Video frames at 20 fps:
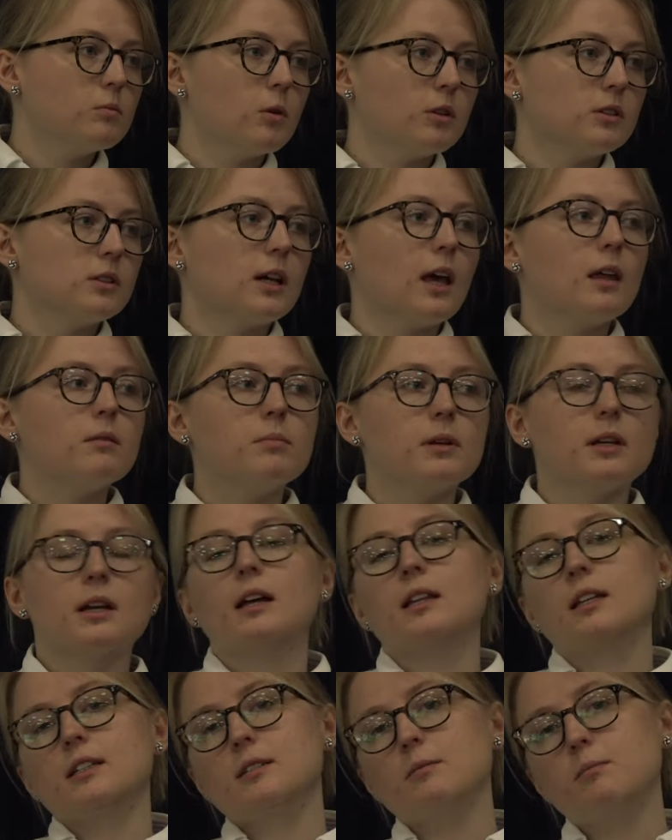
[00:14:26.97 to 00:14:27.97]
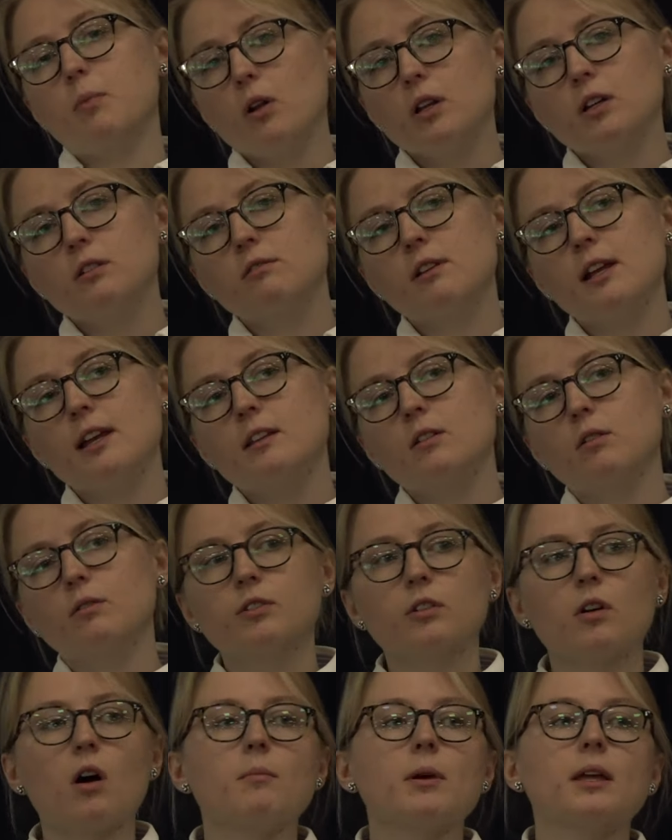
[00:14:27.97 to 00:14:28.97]
once again be kind of symbolic leader of
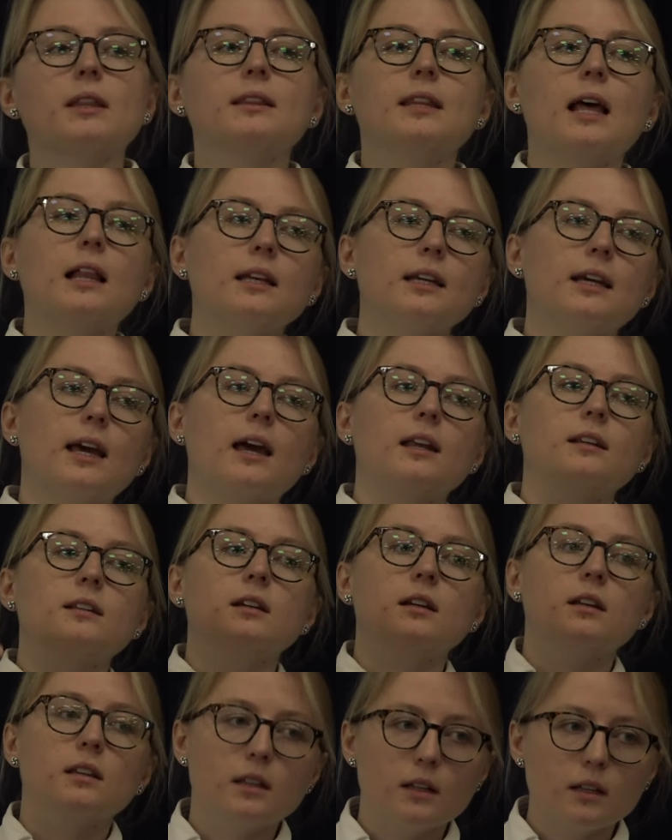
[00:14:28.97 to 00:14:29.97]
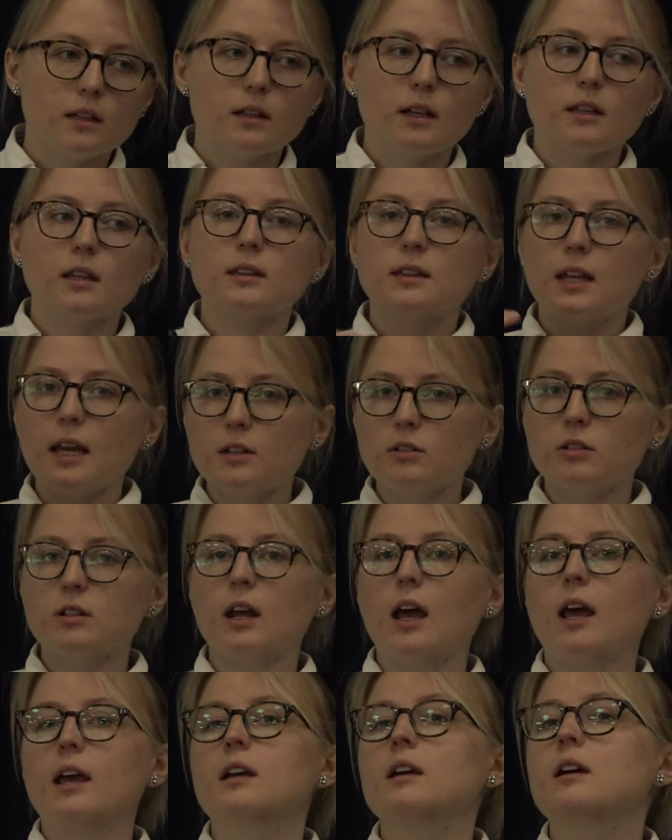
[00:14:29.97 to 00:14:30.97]
the army and delegate the kind of
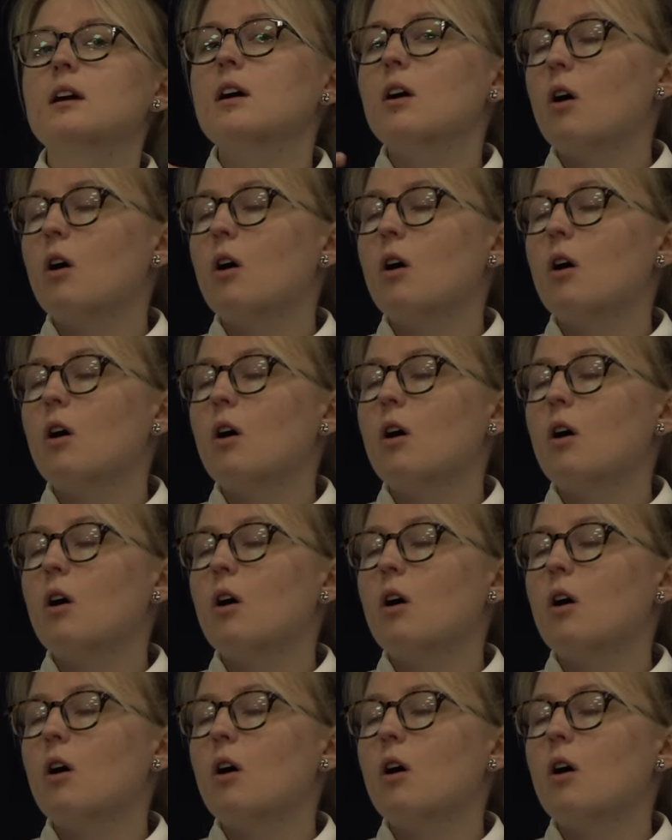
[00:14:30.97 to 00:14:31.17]
day-to-day